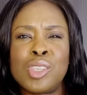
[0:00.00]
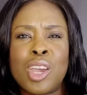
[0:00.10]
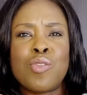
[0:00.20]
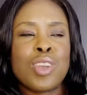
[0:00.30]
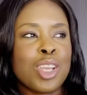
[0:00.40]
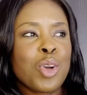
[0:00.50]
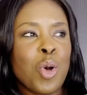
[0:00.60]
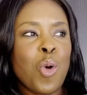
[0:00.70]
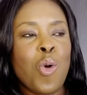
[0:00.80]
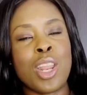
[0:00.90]
to get really
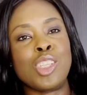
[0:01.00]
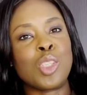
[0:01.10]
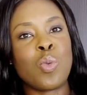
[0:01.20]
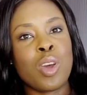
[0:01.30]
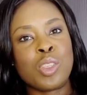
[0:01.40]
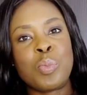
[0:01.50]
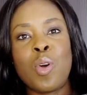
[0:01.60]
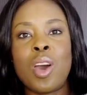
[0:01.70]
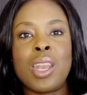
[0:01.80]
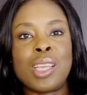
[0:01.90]
cold and just want to
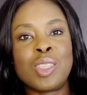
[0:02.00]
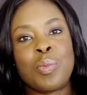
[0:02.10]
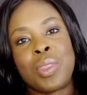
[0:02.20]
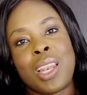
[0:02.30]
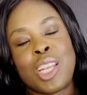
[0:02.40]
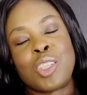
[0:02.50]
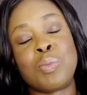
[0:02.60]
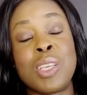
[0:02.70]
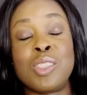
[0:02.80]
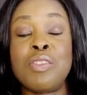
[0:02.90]
put on like something that just
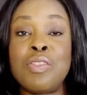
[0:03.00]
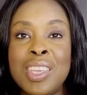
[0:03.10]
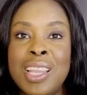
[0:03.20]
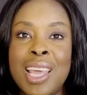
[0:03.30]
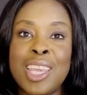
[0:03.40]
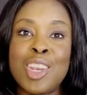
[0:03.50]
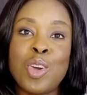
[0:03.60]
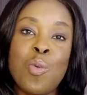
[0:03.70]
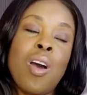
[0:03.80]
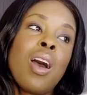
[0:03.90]
makes you feel like, you
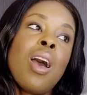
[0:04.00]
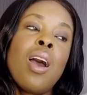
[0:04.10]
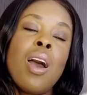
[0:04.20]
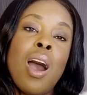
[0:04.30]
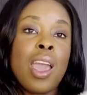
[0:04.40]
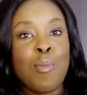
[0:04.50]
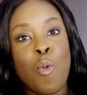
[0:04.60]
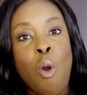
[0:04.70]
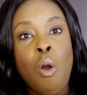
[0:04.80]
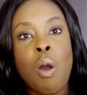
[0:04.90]
know what, I am
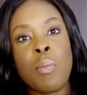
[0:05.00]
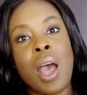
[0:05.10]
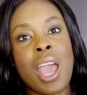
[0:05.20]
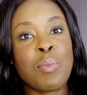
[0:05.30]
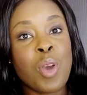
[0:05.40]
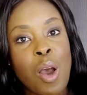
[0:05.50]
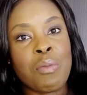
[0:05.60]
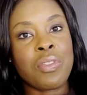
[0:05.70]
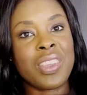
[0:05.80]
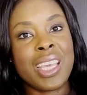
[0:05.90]
warm, I am
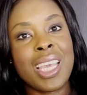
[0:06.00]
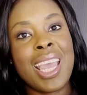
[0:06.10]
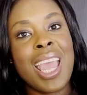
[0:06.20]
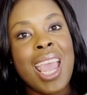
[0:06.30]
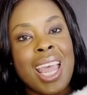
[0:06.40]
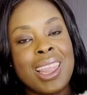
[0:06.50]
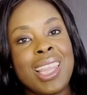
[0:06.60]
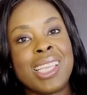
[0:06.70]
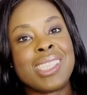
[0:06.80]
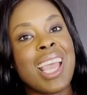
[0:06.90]
comfy.
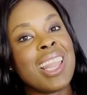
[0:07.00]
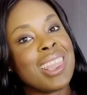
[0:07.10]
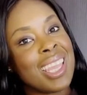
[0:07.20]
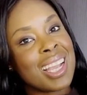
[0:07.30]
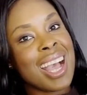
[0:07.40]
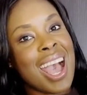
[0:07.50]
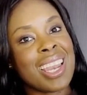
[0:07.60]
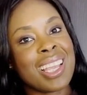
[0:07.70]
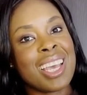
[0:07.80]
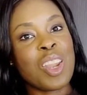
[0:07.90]
This knit
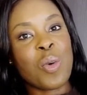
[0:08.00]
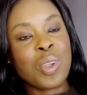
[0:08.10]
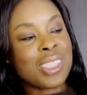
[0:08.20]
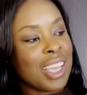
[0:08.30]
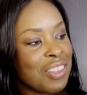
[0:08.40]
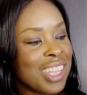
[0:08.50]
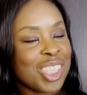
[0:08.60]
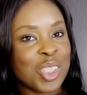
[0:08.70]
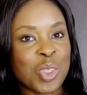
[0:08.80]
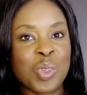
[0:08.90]
cardigan will definitely
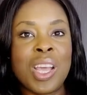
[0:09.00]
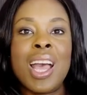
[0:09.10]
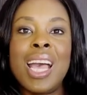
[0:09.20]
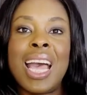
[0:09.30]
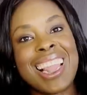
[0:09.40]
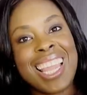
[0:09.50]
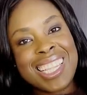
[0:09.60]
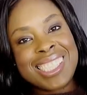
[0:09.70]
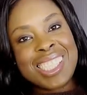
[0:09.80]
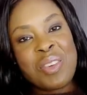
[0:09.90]
do.
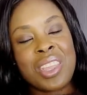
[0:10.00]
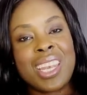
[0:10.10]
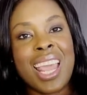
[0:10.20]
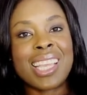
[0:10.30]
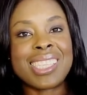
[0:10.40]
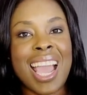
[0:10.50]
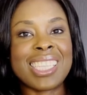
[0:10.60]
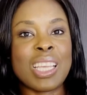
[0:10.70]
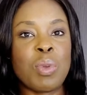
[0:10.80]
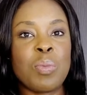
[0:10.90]
Let's see what the next
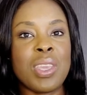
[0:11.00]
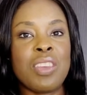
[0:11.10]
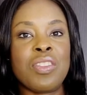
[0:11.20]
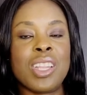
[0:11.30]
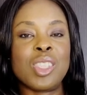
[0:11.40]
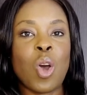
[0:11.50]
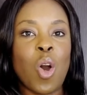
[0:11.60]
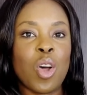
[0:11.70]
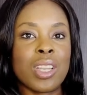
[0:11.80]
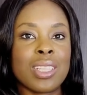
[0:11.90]
item will be for this haul.